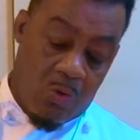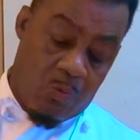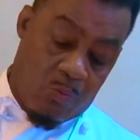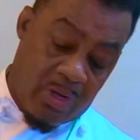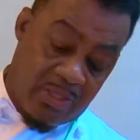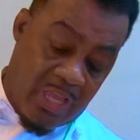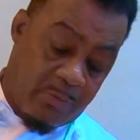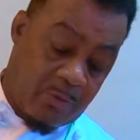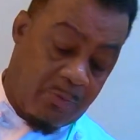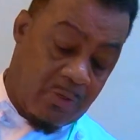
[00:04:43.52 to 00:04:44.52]
1
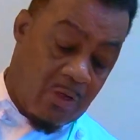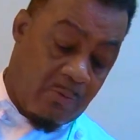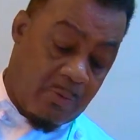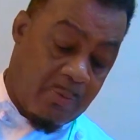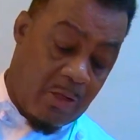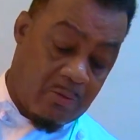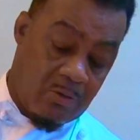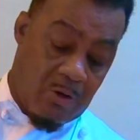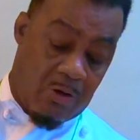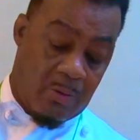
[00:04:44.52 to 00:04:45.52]
tablespoon
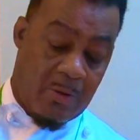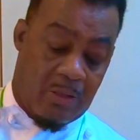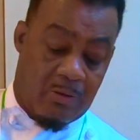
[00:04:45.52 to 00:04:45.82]
of garlic powder.